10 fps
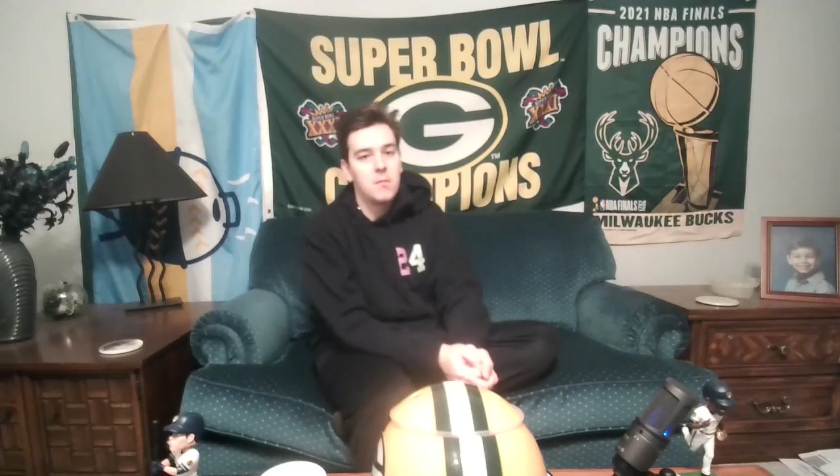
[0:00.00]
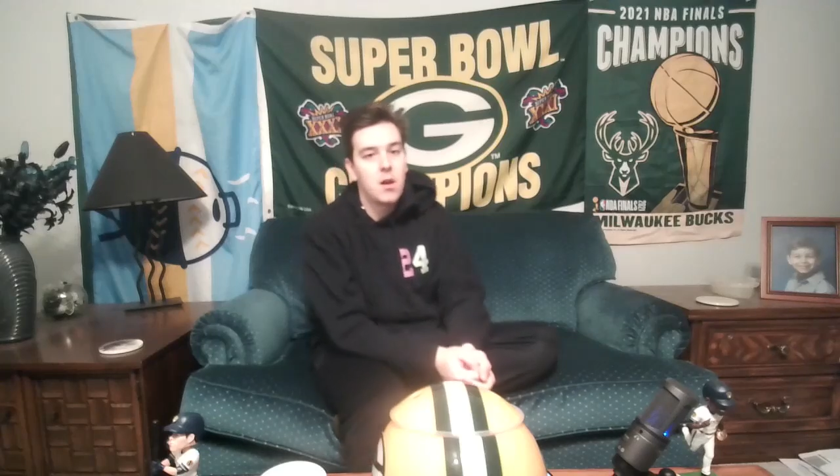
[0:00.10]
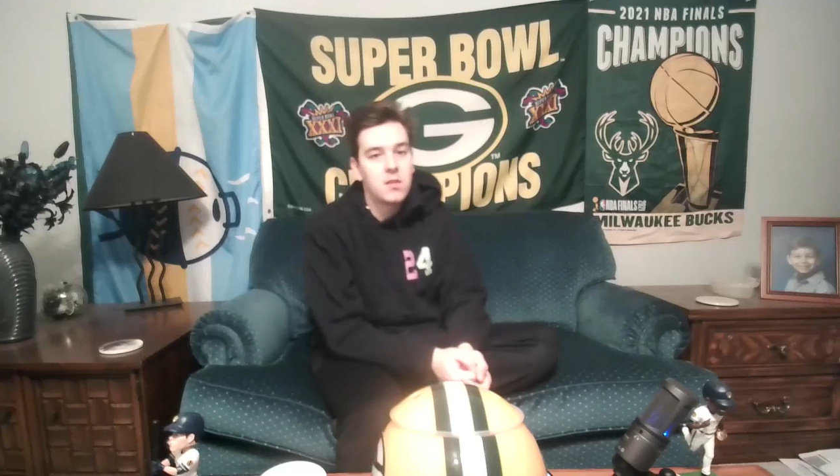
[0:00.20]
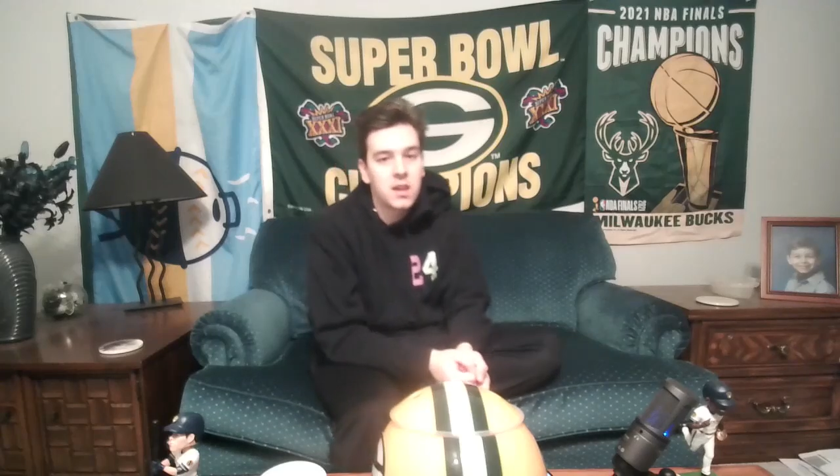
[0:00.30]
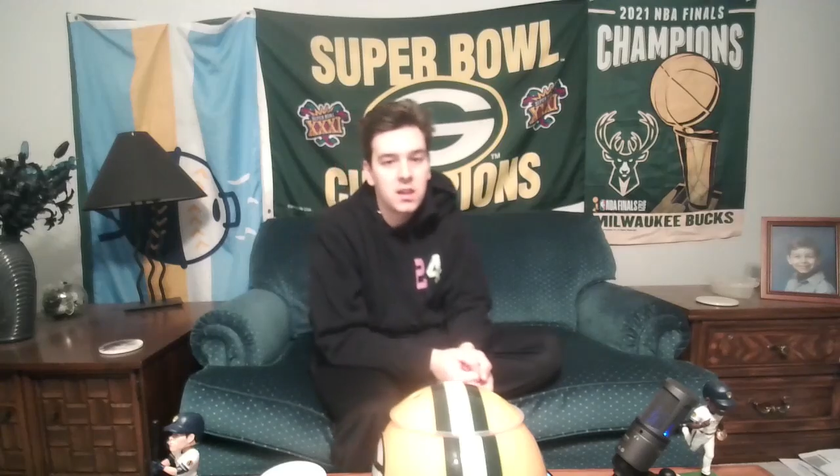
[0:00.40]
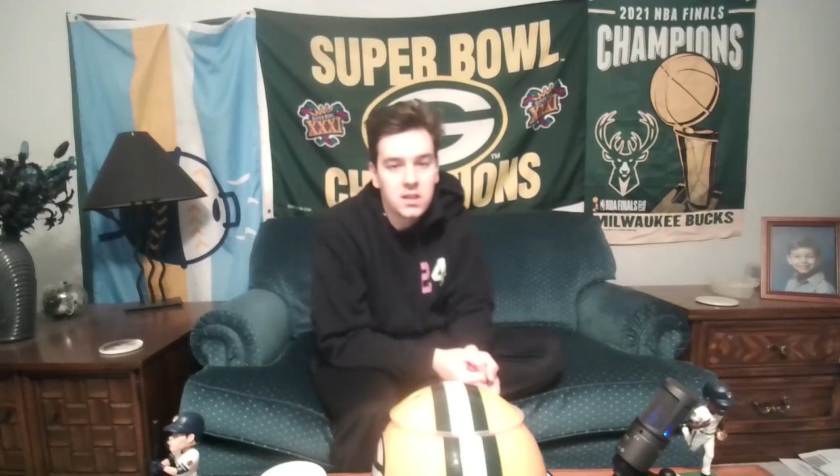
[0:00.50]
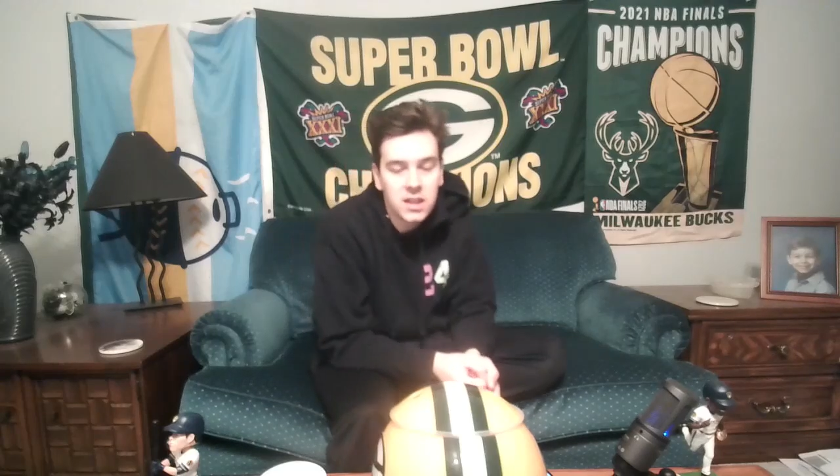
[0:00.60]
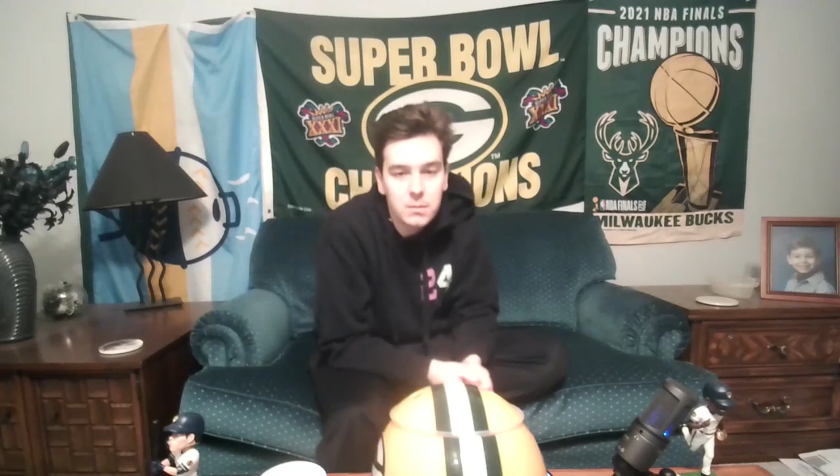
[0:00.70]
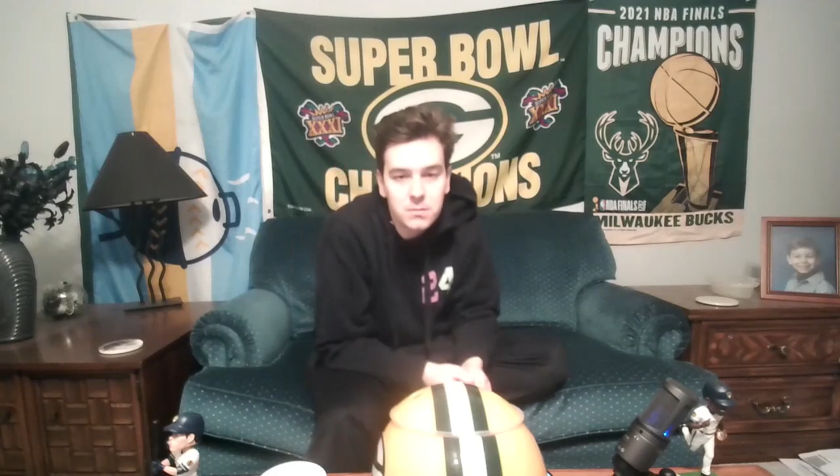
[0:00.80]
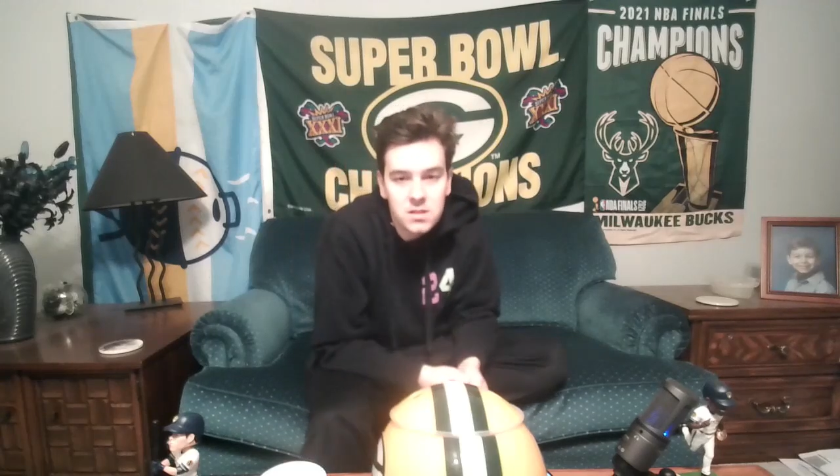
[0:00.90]
Are they going to
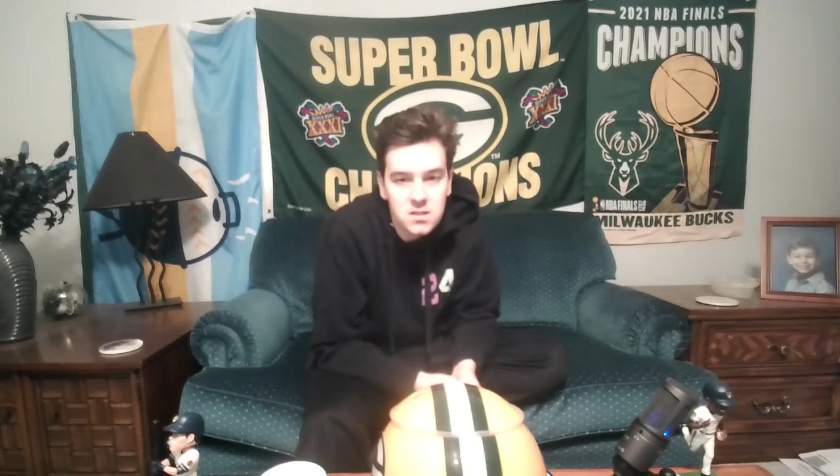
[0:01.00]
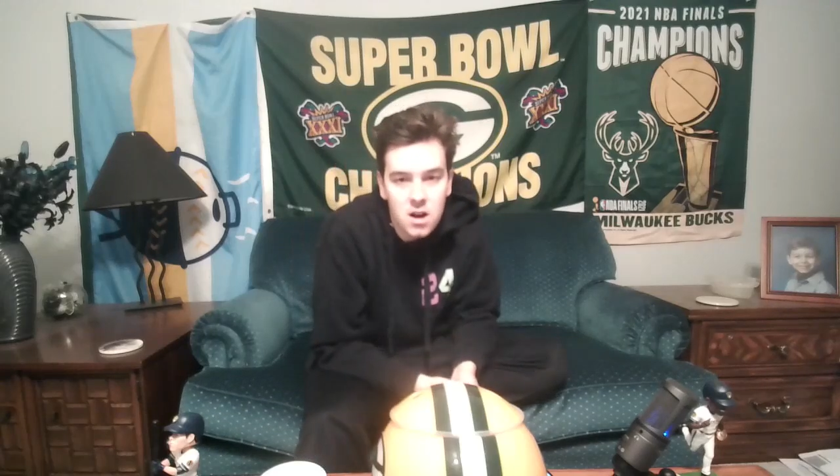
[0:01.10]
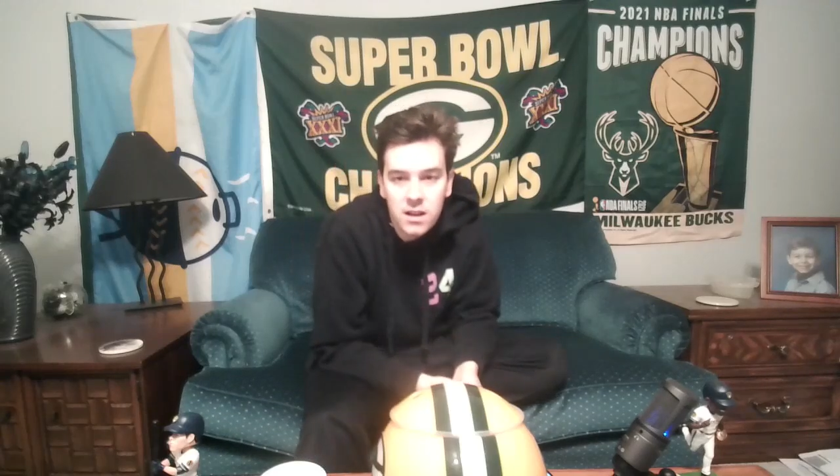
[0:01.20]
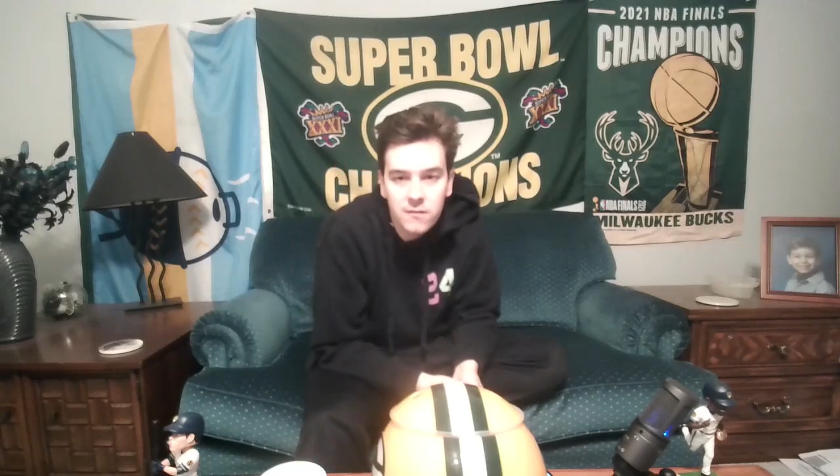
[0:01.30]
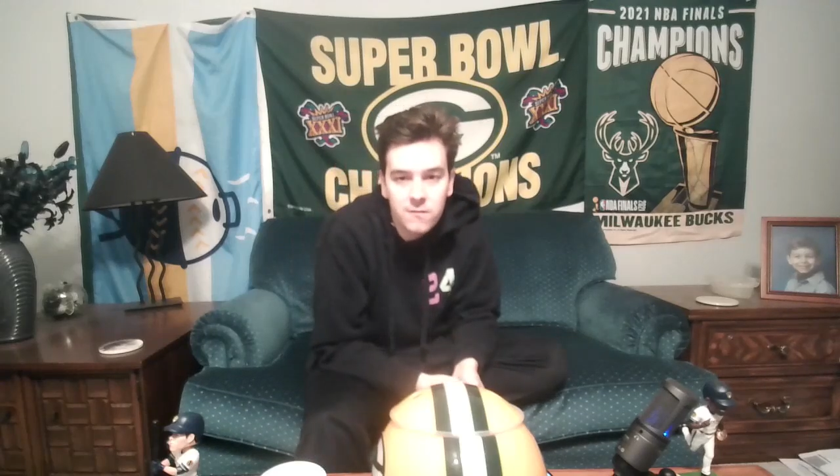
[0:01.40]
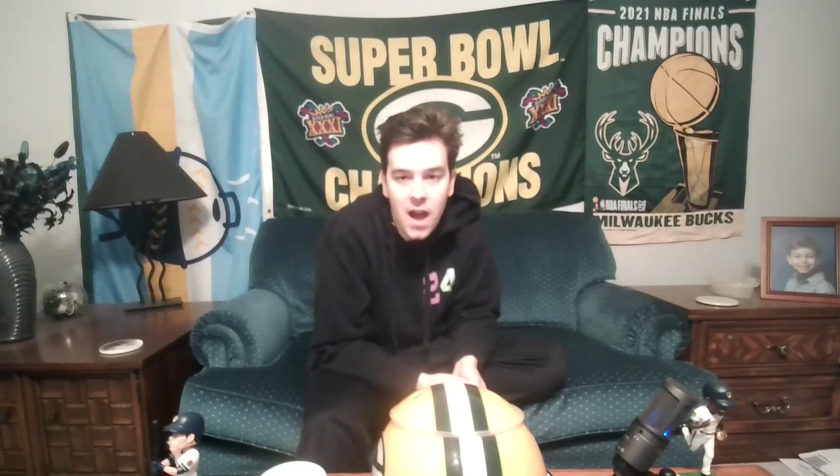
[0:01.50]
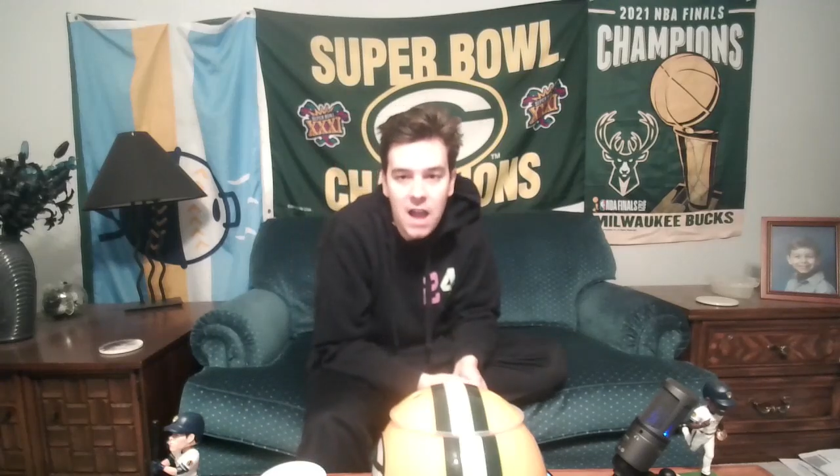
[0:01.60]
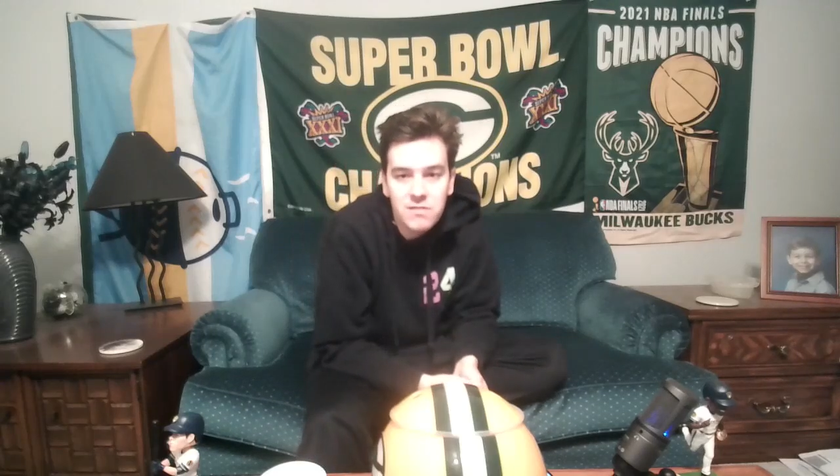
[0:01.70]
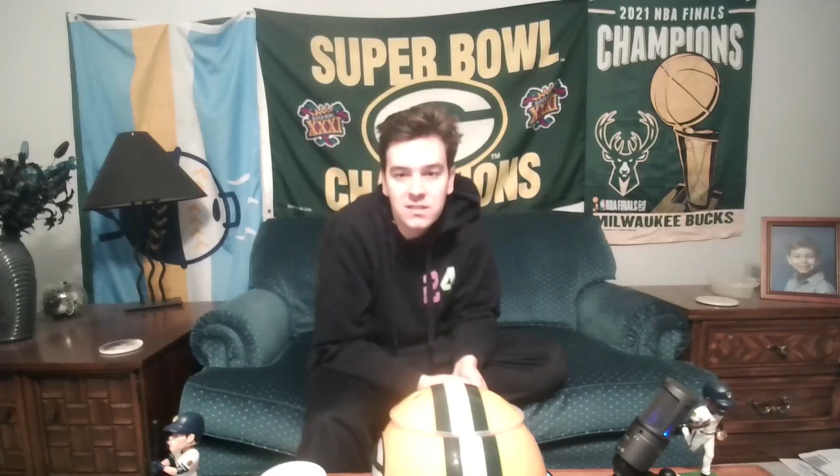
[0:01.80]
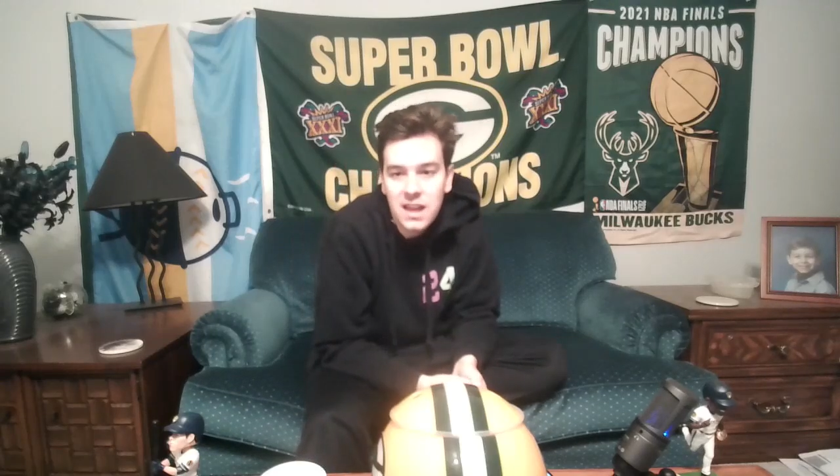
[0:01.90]
keep the starting
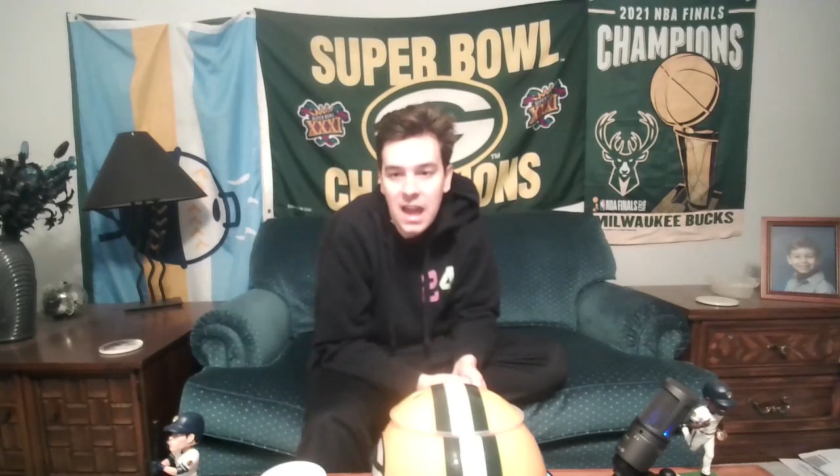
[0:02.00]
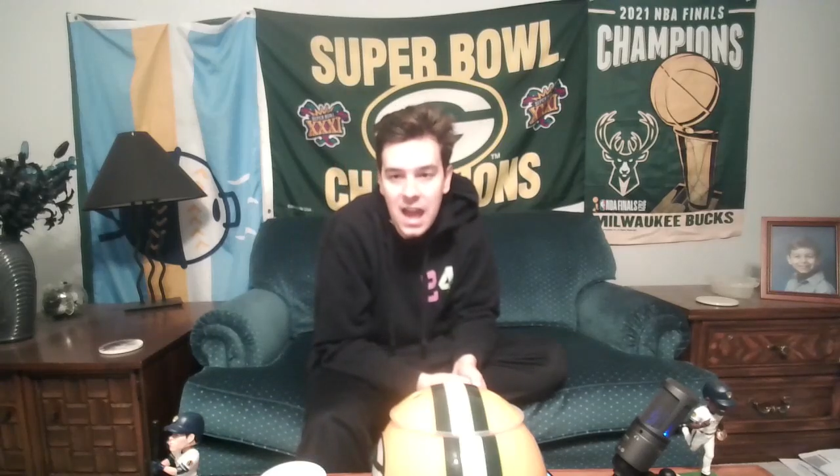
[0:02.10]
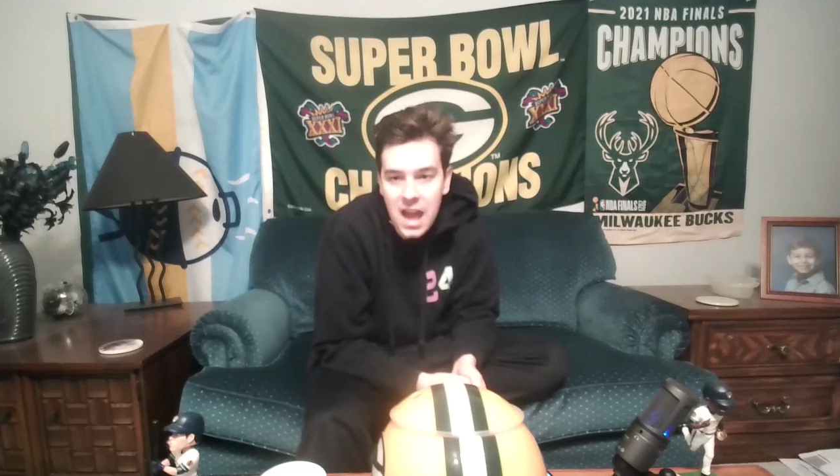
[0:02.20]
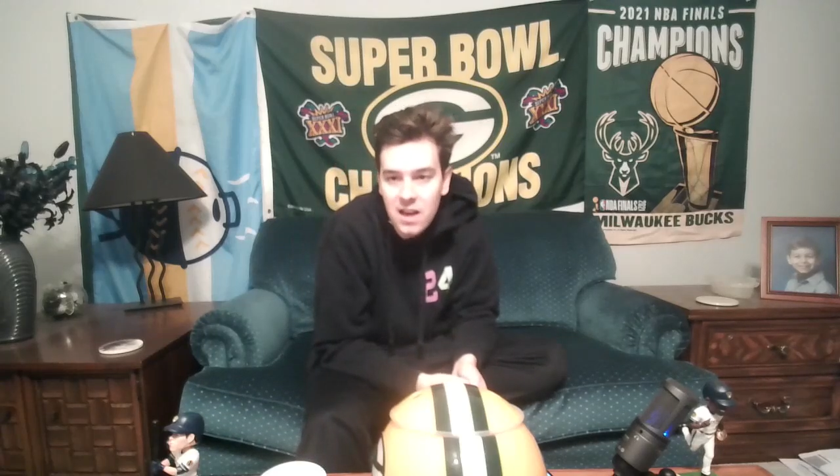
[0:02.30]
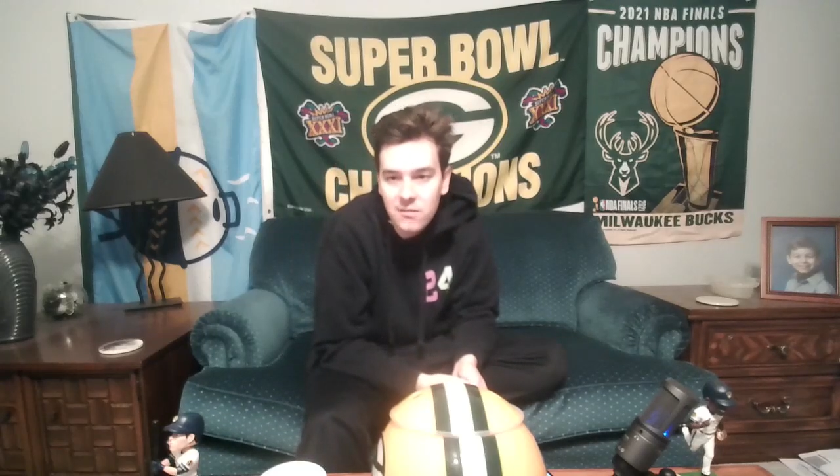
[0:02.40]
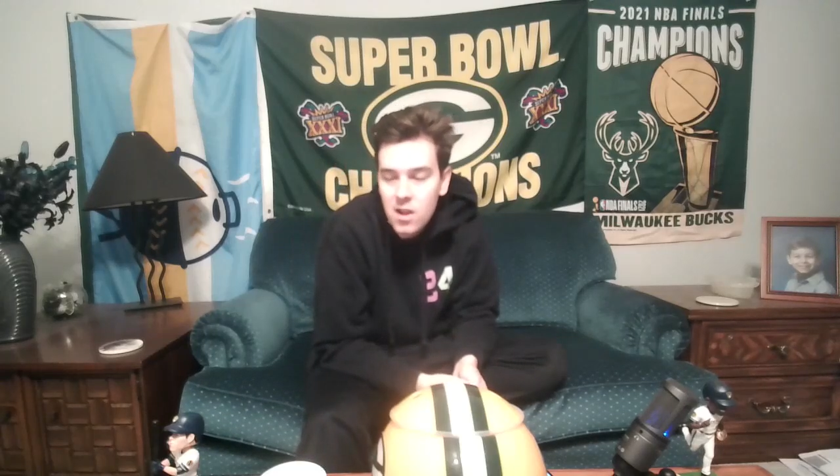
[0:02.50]
5 that they have?